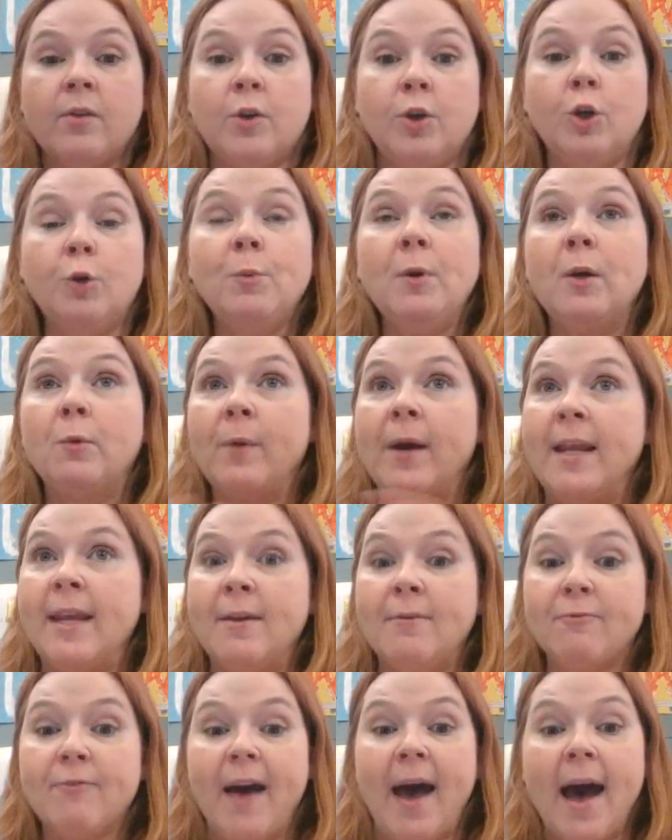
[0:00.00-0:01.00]
you'll be
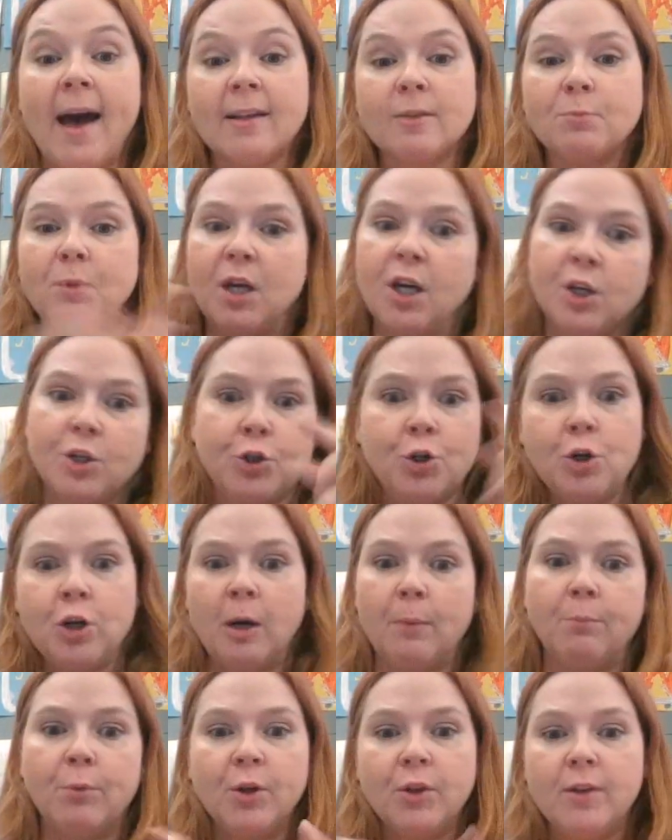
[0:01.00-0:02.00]
reading fast because you
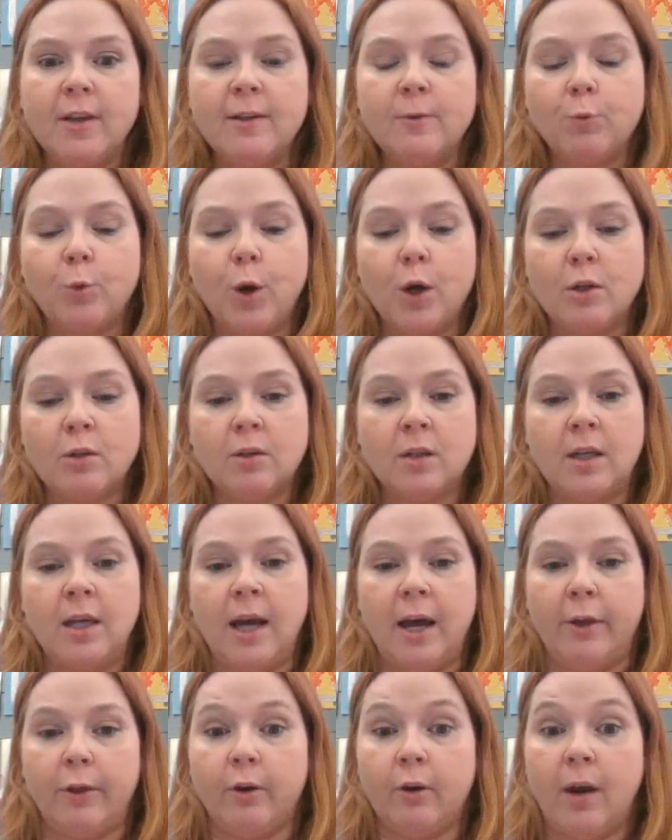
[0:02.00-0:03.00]
can put these words
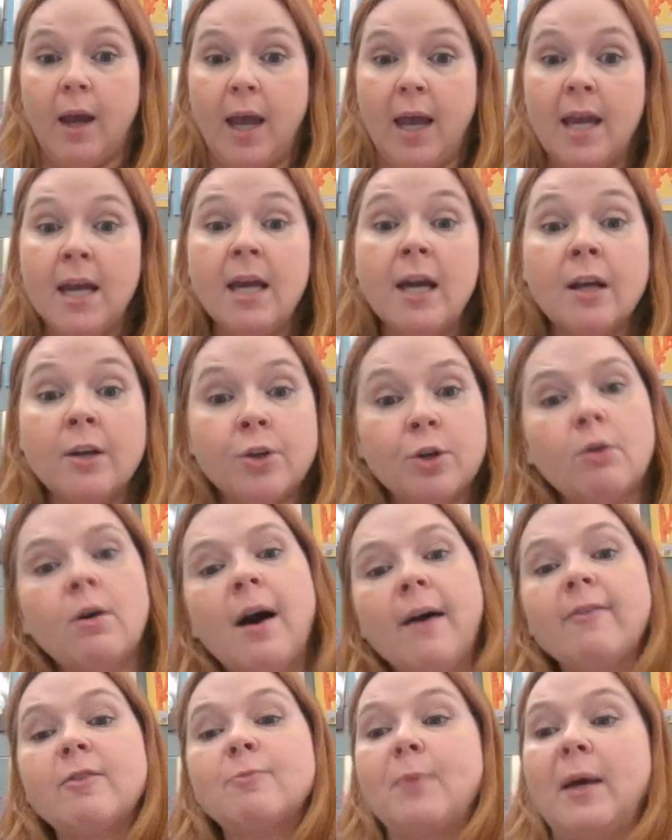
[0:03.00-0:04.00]
together and you'll
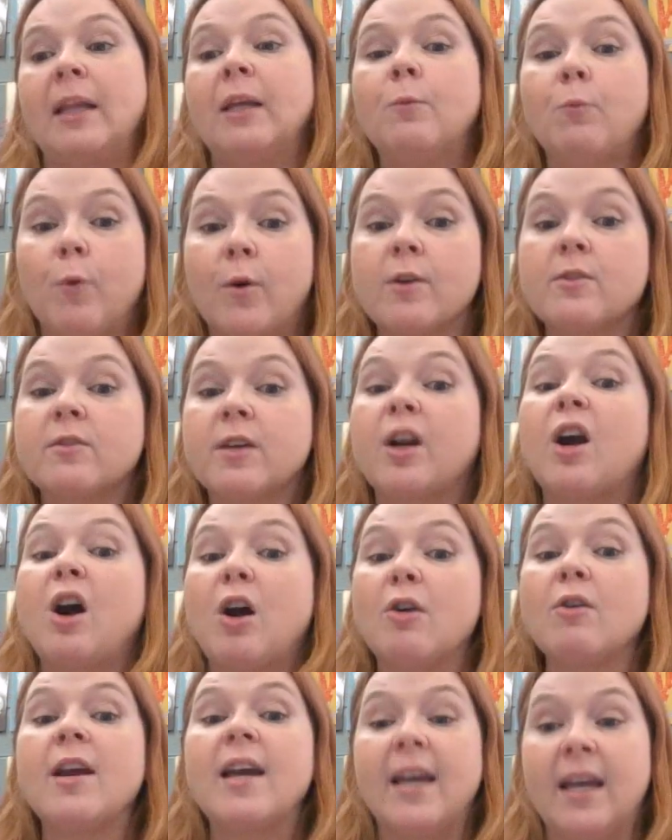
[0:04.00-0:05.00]
have spelling words that
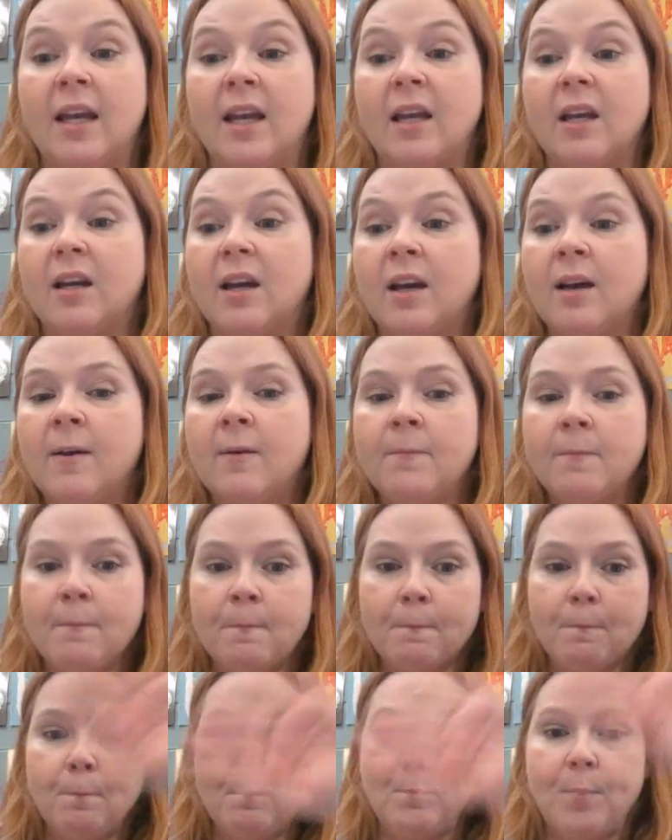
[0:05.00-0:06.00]
are ig.
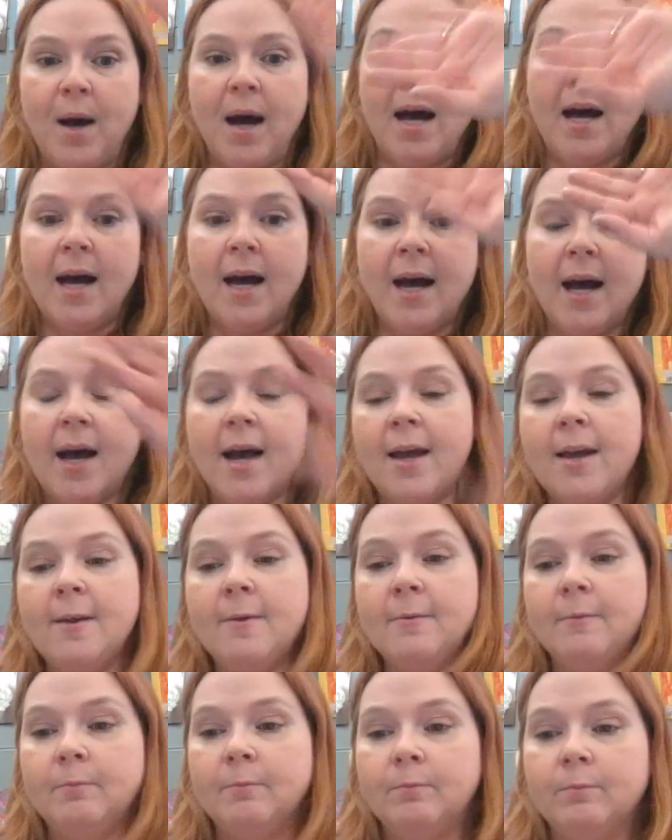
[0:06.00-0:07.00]

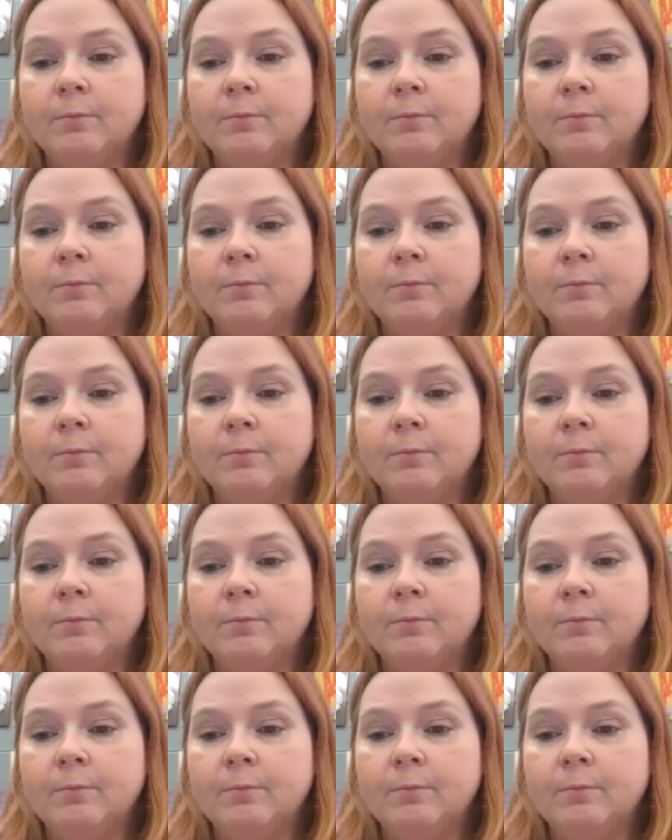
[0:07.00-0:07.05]
Bye.